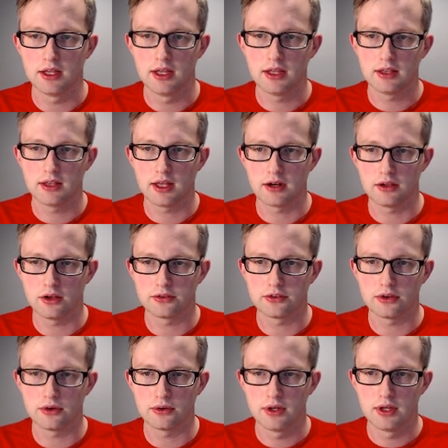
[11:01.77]
that'll
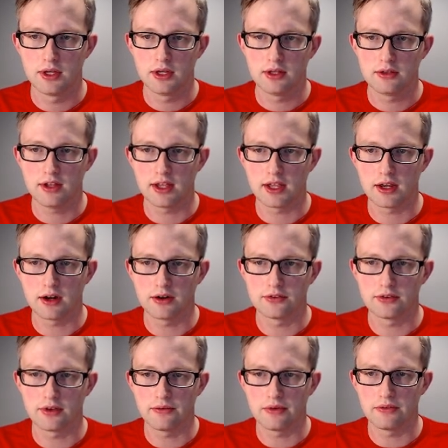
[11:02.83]
also take care of
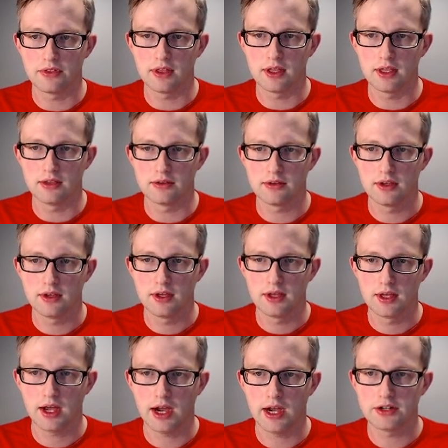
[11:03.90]
some of these
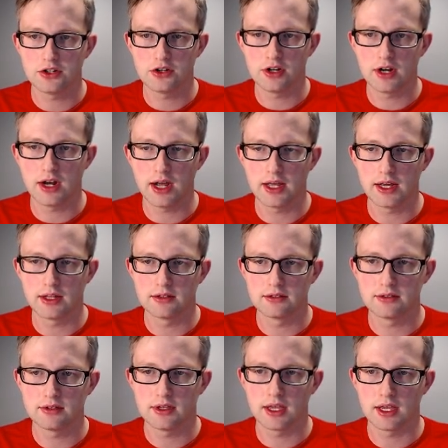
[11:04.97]
hydrogen ions
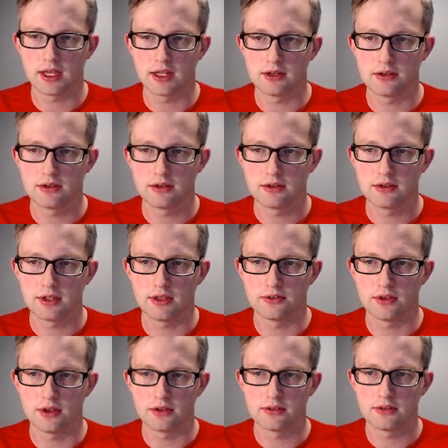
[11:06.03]
and gives
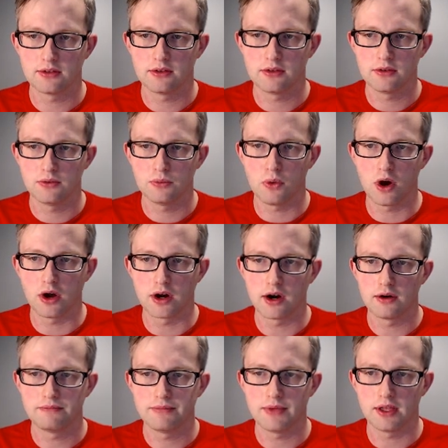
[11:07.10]
us water
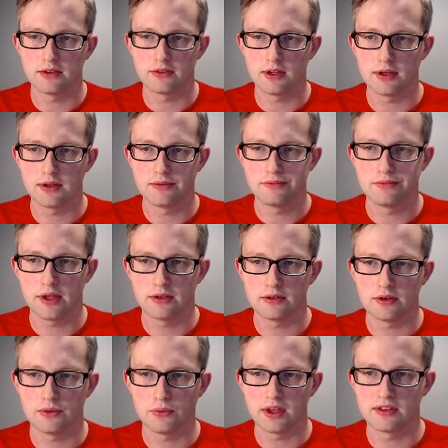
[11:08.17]
as a
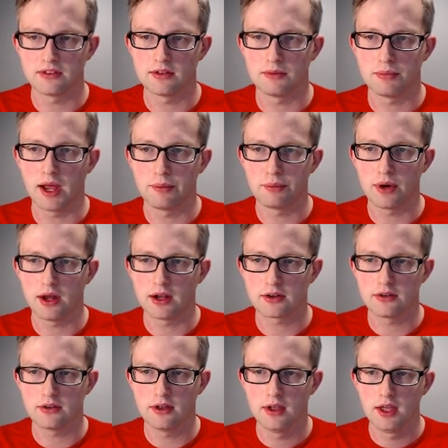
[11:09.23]
wasted byproduct.
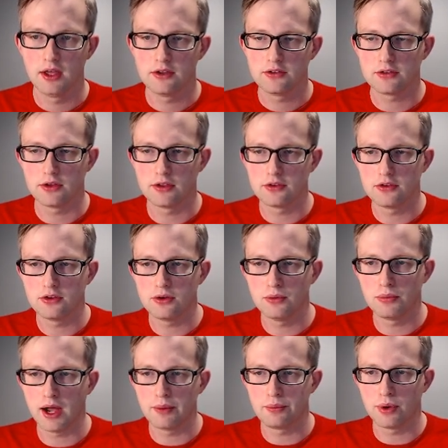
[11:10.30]
So the two
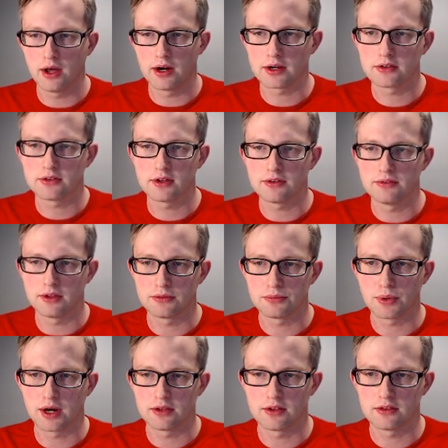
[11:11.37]
byproducts of this
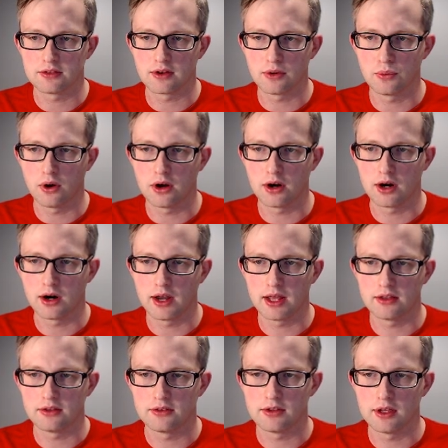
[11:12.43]
process are water and
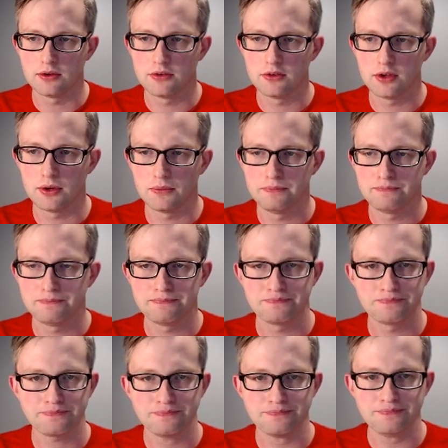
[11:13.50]
CO2.
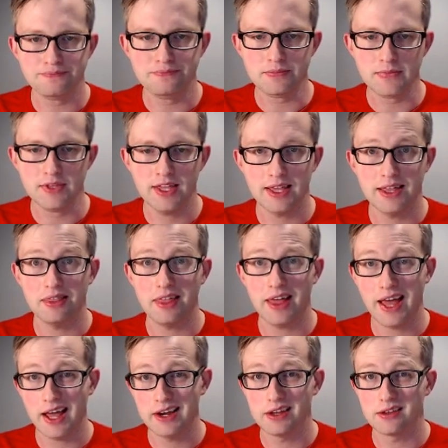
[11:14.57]
And
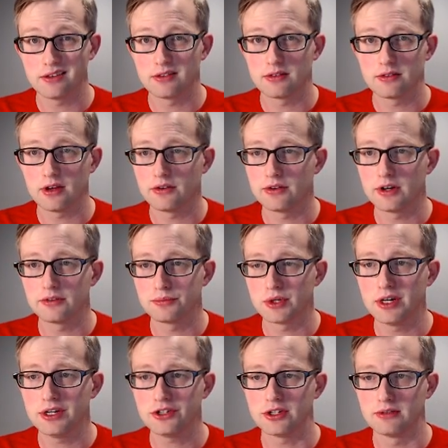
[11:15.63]
that is cell
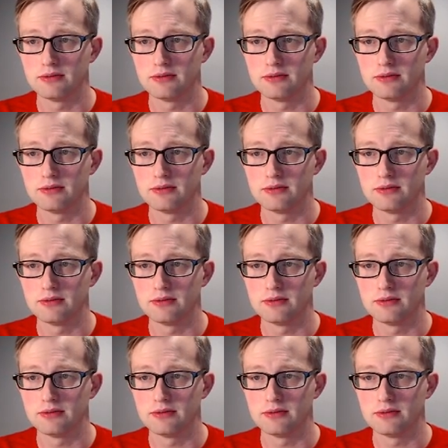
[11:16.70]
respiration.